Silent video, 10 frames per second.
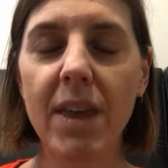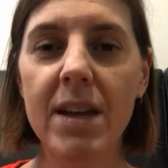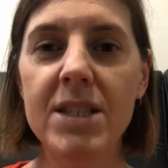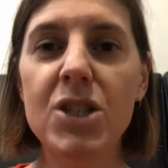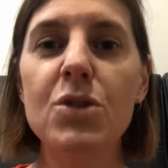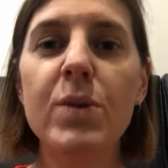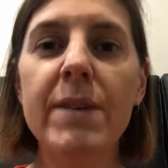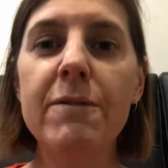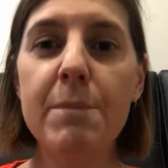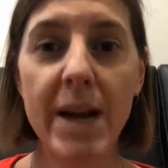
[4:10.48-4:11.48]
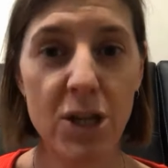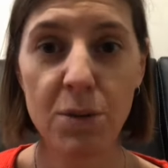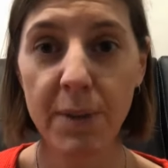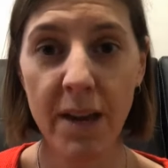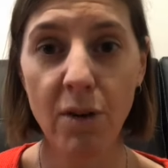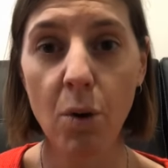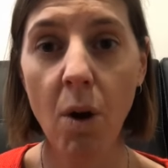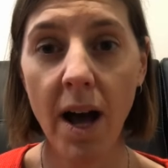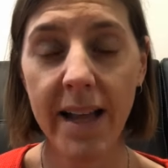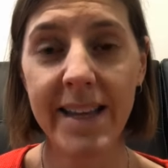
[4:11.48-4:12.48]
information being
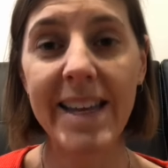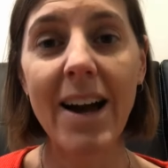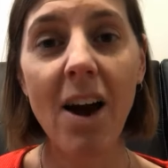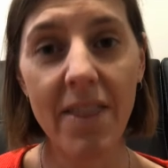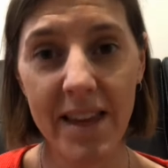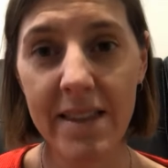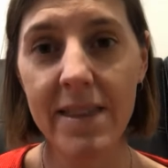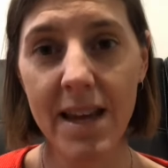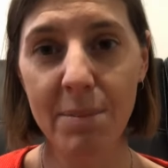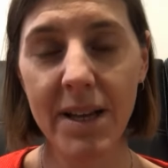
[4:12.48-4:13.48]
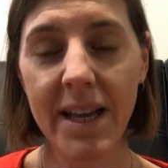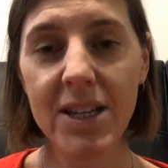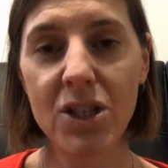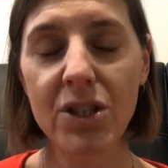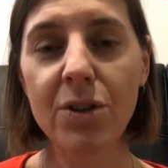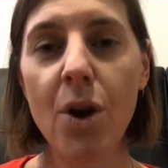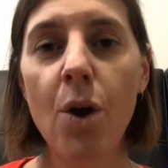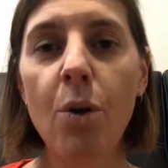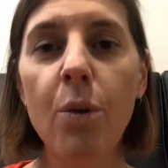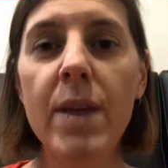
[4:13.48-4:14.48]
required either in the application
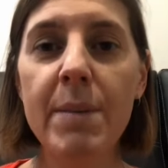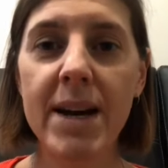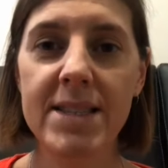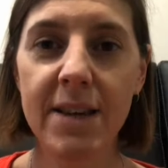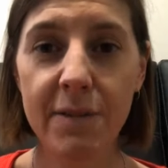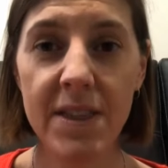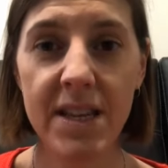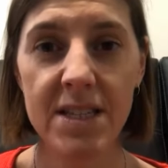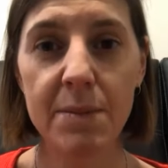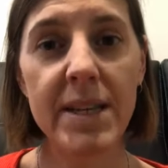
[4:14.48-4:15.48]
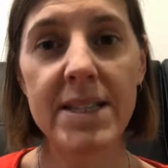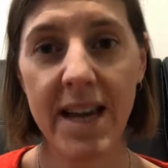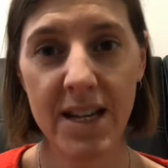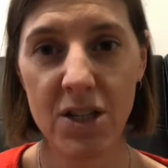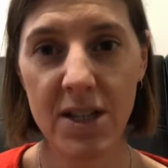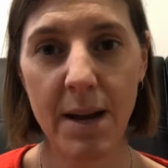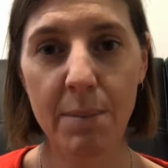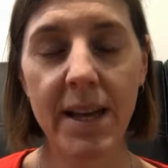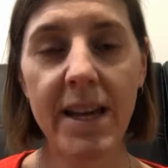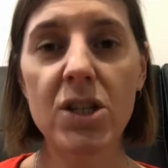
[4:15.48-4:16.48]
or them asking for things to be attached to the
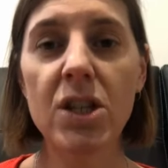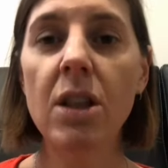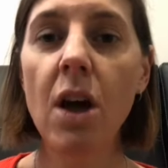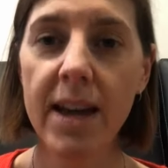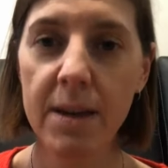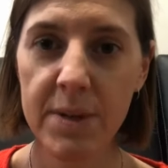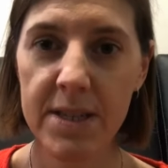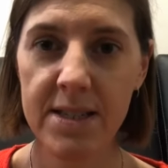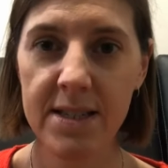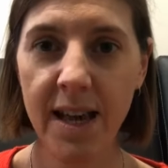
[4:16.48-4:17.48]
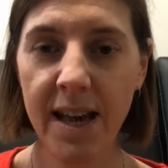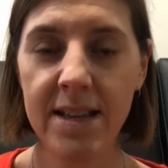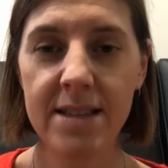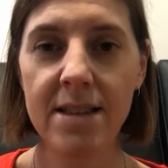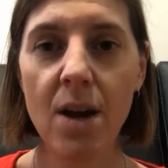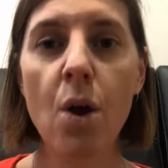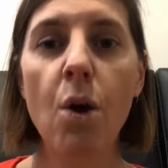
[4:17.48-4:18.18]
application, like a business case